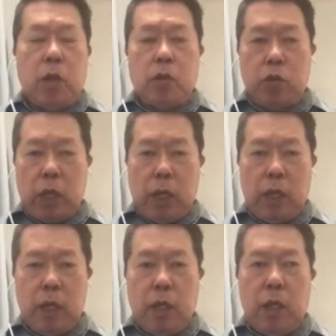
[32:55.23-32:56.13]
Today,
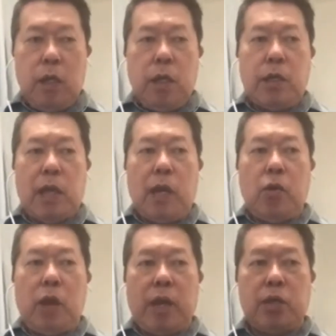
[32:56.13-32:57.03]

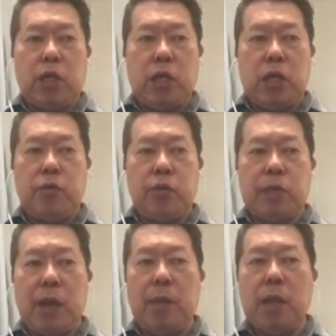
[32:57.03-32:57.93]
Shiloh SG
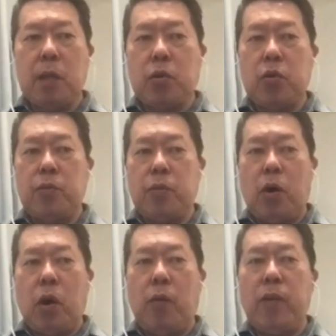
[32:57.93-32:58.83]
resembles a group
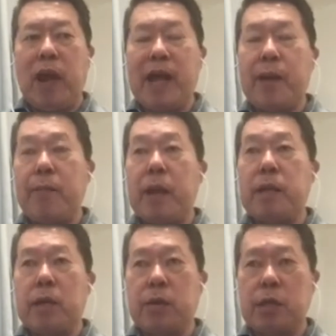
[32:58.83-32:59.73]
of
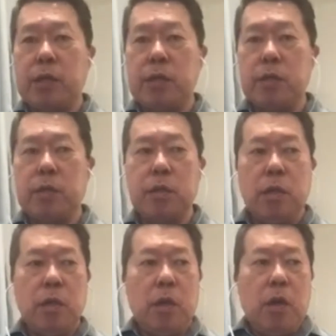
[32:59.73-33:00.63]
like-minded Christians
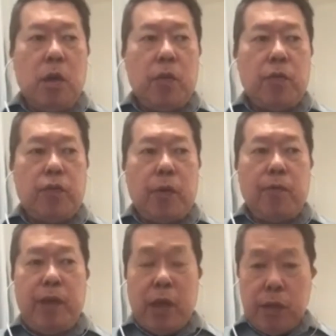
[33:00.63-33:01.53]

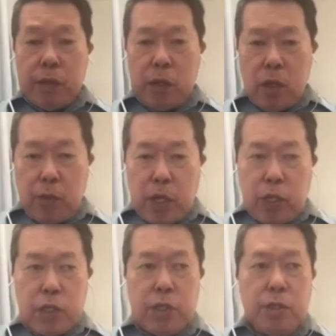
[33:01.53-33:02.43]
from various
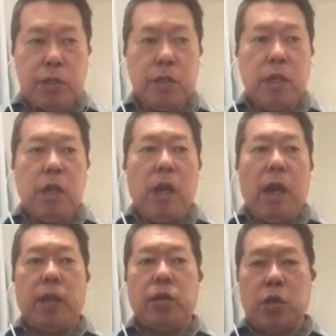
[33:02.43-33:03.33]
denominations
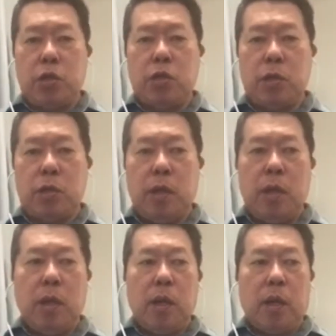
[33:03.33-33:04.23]
and churches
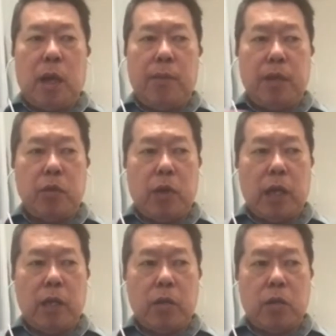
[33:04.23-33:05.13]
coming
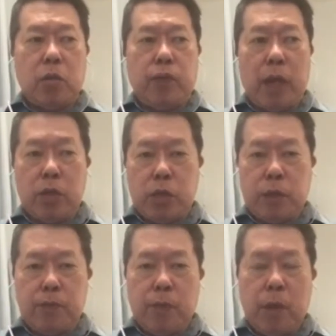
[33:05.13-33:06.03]
together to
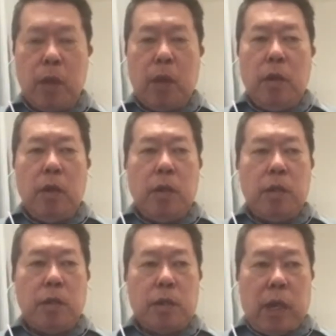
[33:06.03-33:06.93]
fellowship,
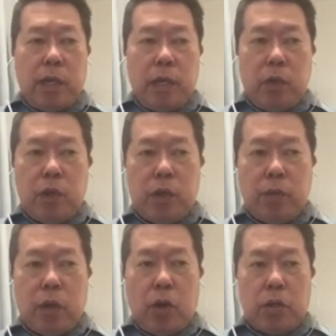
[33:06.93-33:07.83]
study the Word
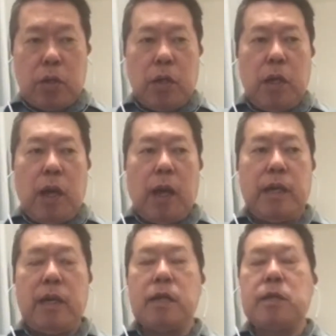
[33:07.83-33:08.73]
of God,
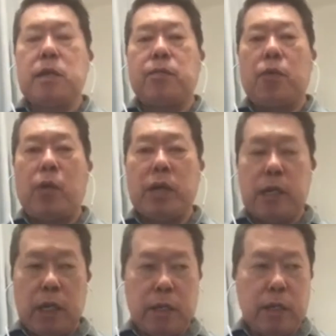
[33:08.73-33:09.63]
and intercede for one
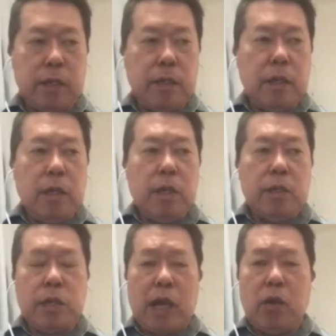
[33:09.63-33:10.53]
another.
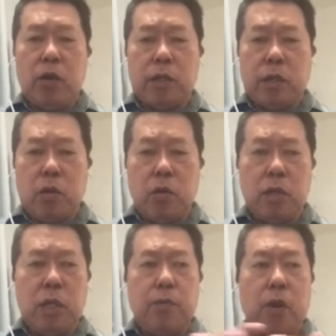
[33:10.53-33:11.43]
Shiloh is a
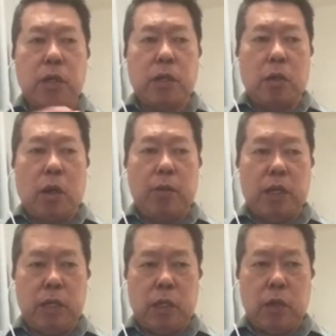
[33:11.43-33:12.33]
closely bonded
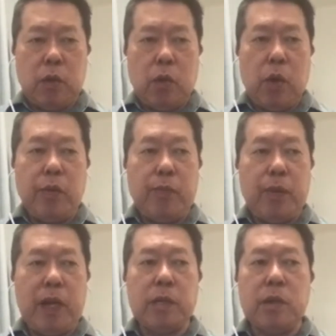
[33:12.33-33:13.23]
community where we
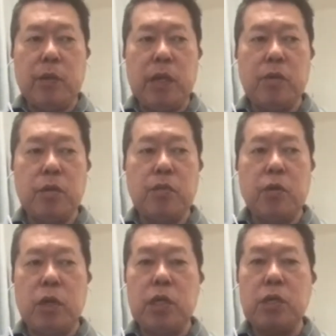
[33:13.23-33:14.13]
place our interest
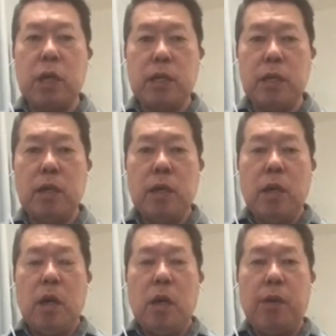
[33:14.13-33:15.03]
for each other
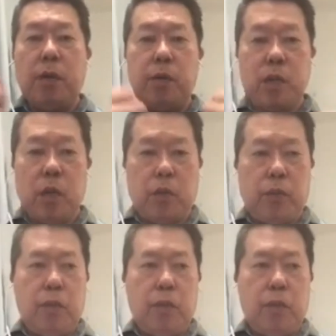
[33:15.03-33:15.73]
above ourselves.